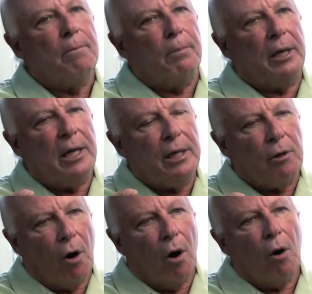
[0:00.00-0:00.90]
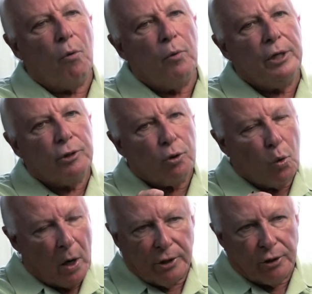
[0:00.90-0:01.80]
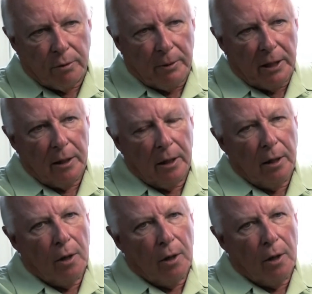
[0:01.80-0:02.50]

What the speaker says: But he'd always question me